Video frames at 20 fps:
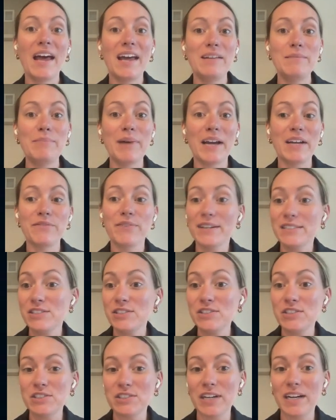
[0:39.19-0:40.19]
And by
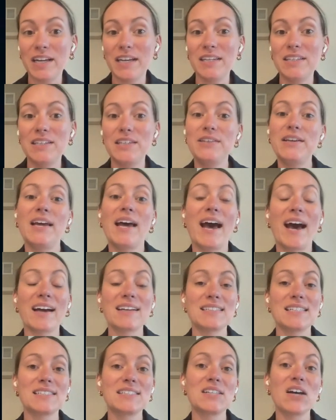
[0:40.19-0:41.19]
registering, you get
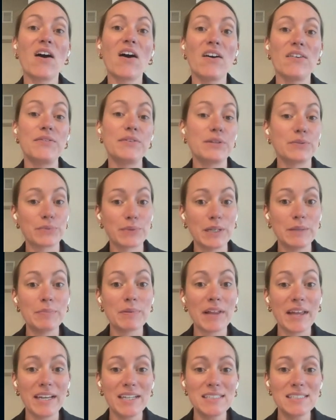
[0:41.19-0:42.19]
access to all of the
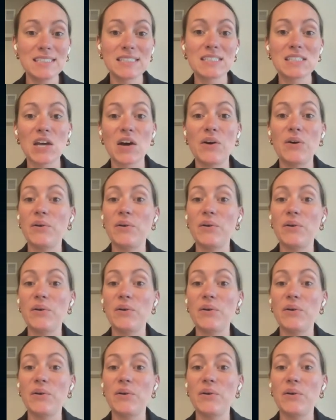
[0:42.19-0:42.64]
replays.